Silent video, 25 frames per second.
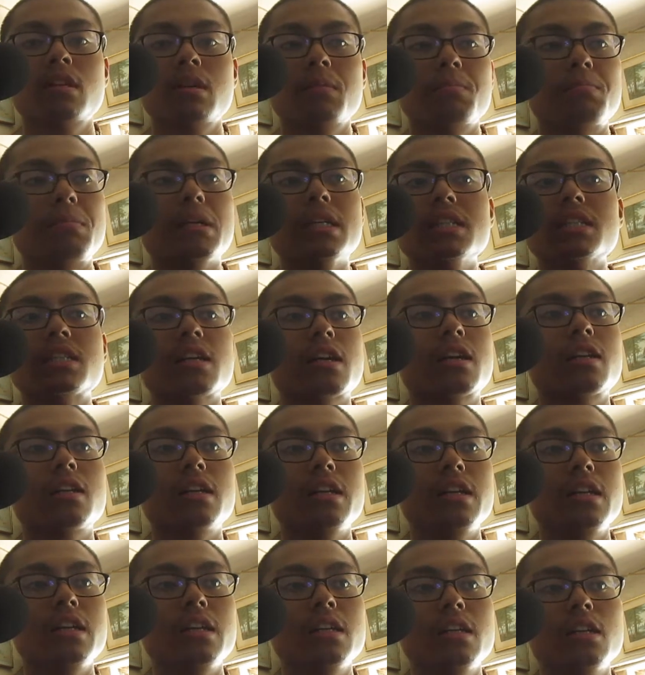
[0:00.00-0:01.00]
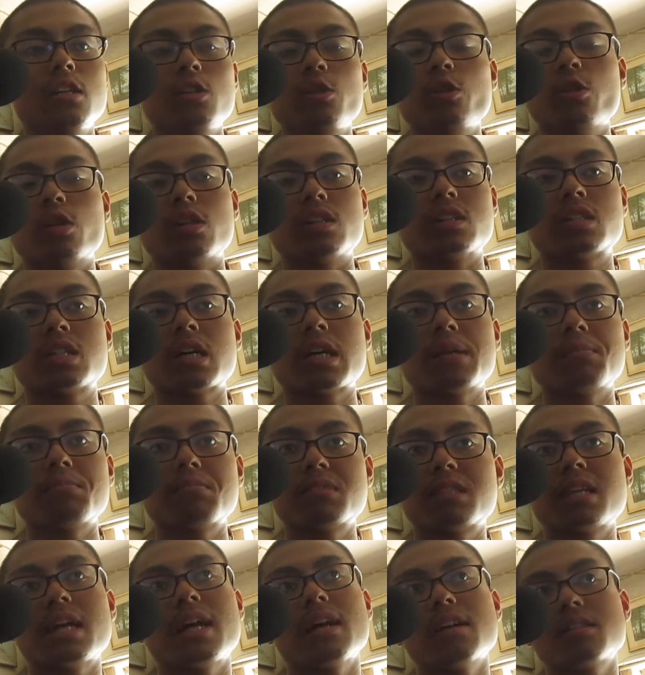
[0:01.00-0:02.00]
Basically, you can type
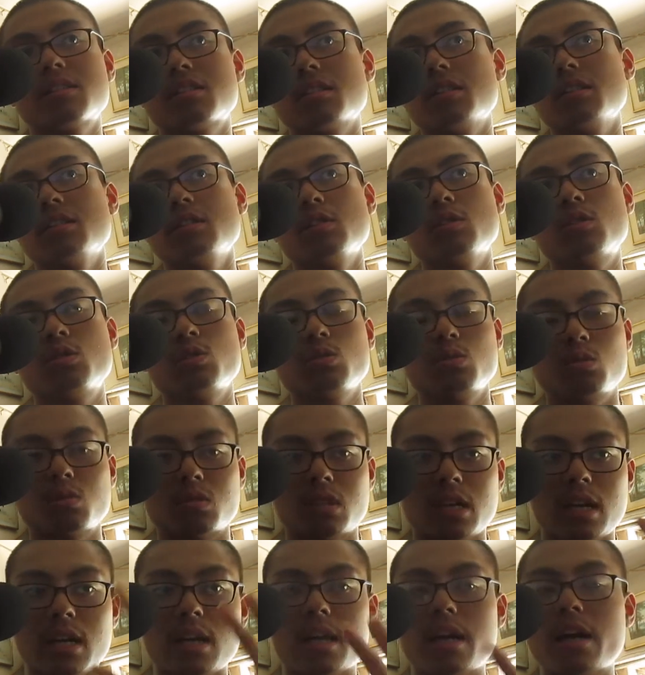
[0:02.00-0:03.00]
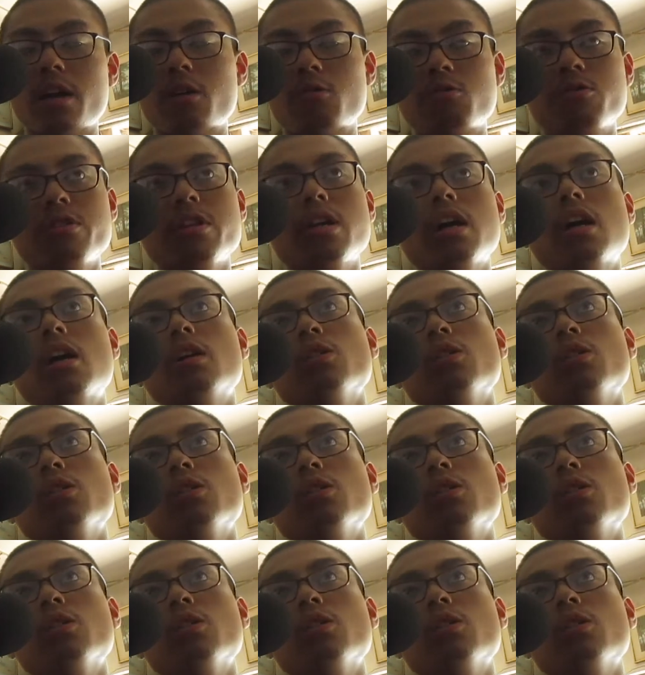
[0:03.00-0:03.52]
text into that area.